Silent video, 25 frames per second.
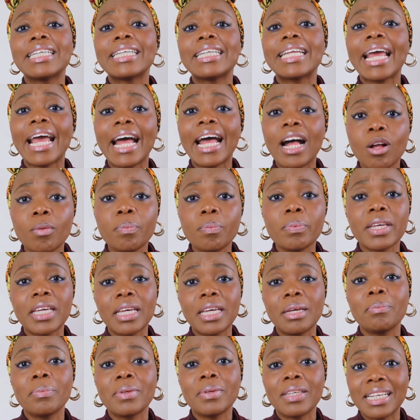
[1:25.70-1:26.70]
that help
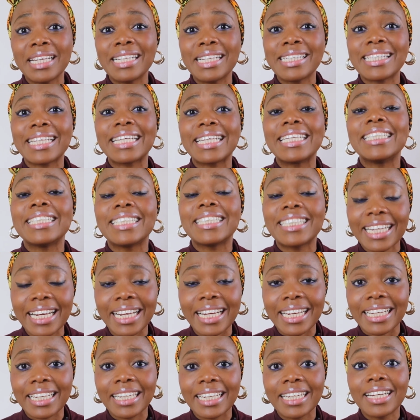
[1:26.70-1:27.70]
keep yeast in
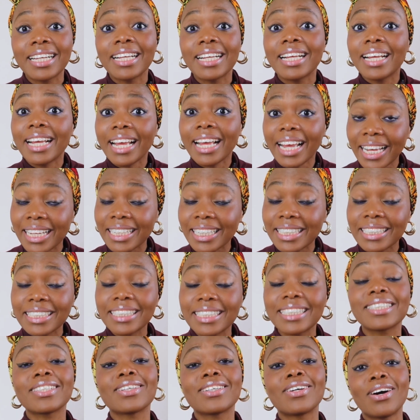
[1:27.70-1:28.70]
check,
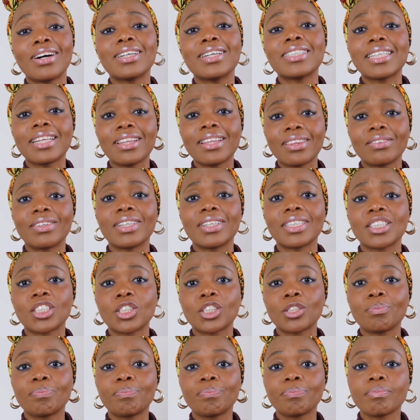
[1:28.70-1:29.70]
hence causing
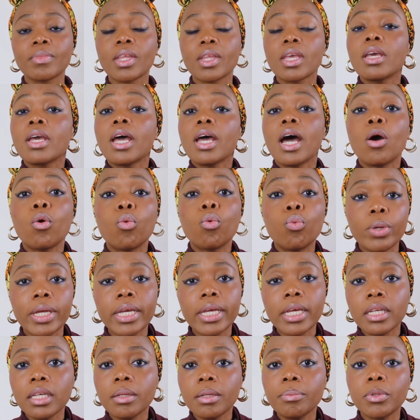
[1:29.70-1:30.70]
thrush. A
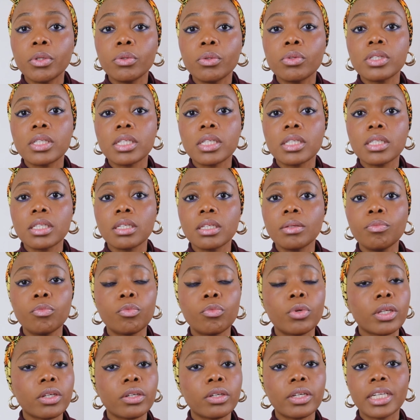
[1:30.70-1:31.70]
weakened immune system,
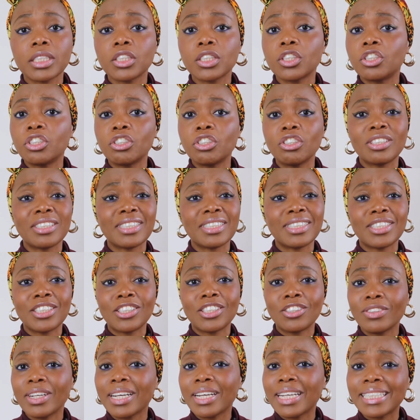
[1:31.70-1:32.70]
whether that's due to
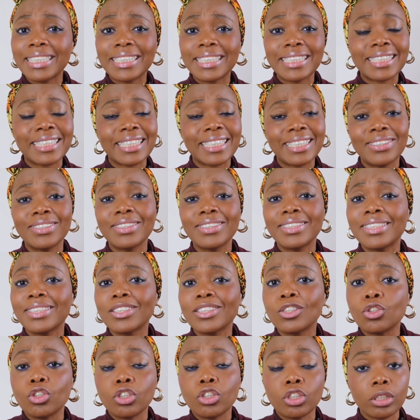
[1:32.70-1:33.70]
stress,
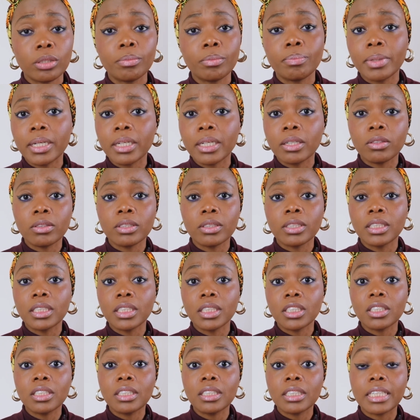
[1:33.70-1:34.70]
illness, or certain medical
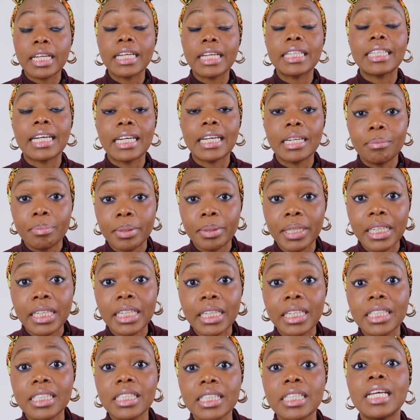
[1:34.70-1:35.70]
conditions like
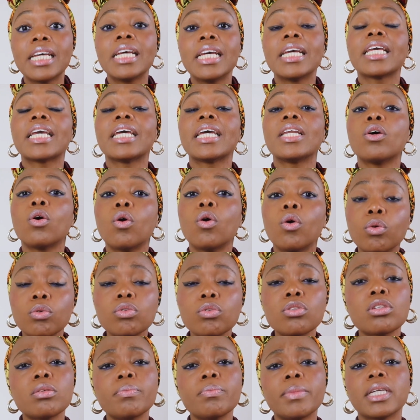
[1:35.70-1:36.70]
diabetes, can
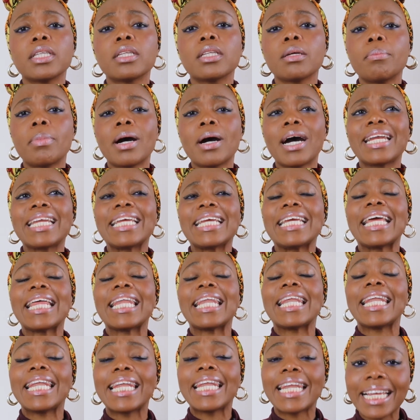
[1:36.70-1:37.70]
also make the body
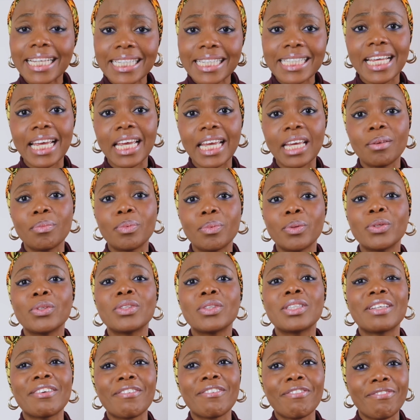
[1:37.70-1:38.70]
less able
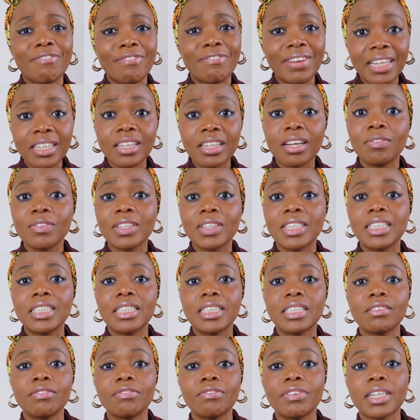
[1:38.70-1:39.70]
to fend off the
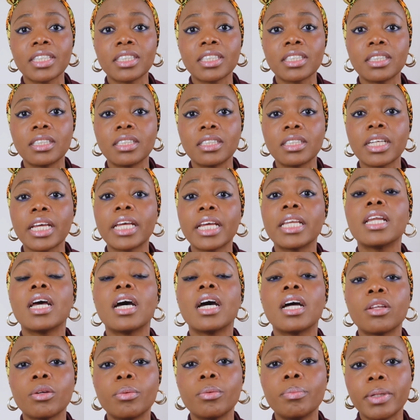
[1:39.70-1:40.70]
yeast infections and
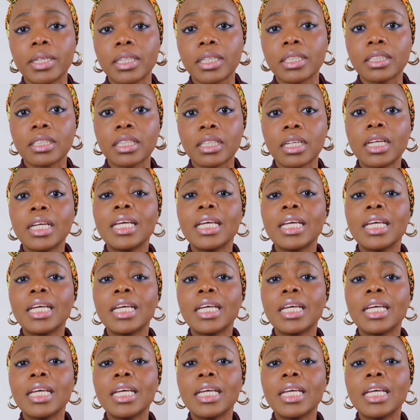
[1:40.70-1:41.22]
other bugs,